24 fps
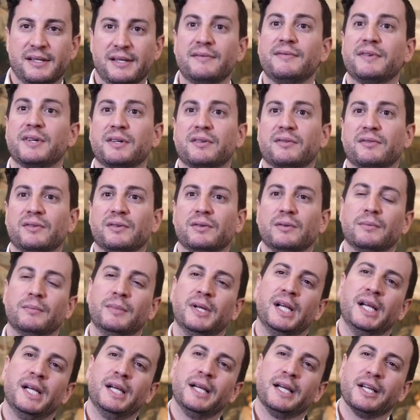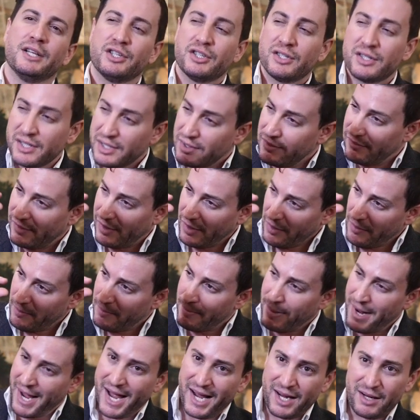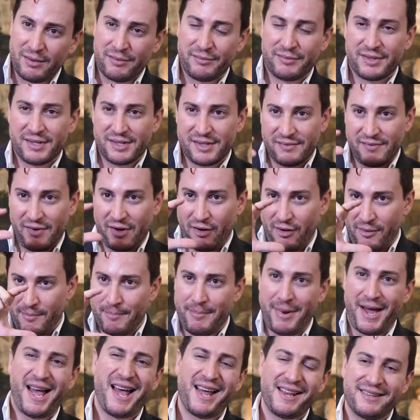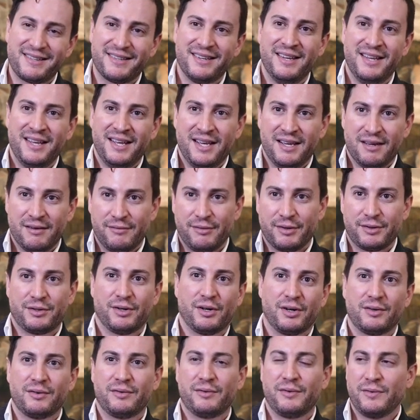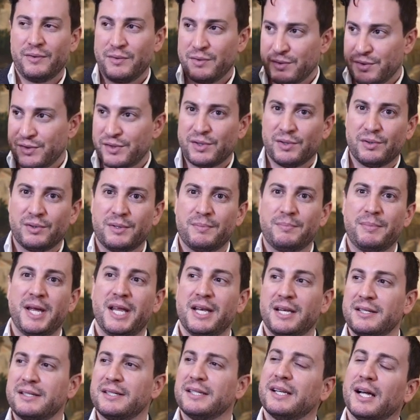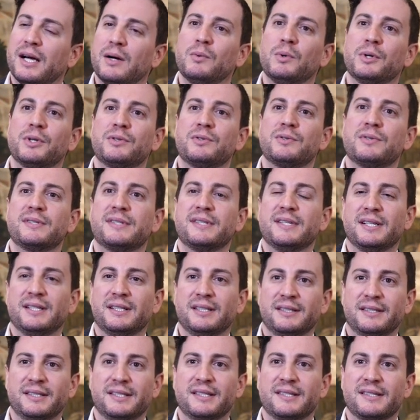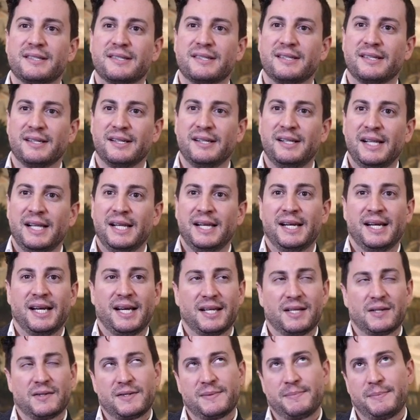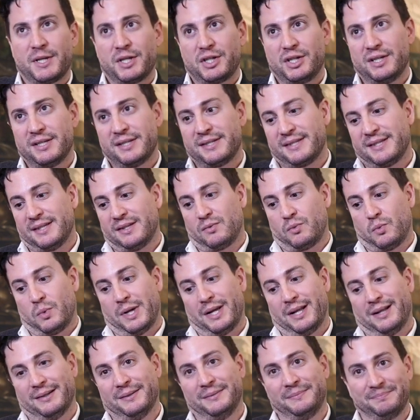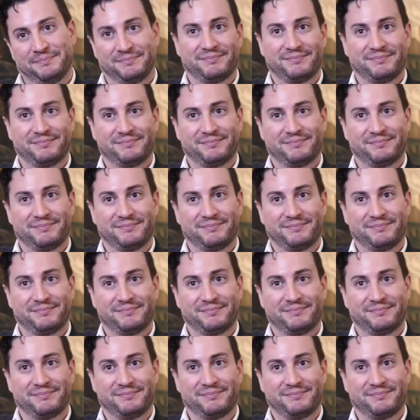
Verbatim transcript: living room, just in the very back of this very bad Photography. You saw the painting. Said, I want to sell this, yeah? And our specialist said, well,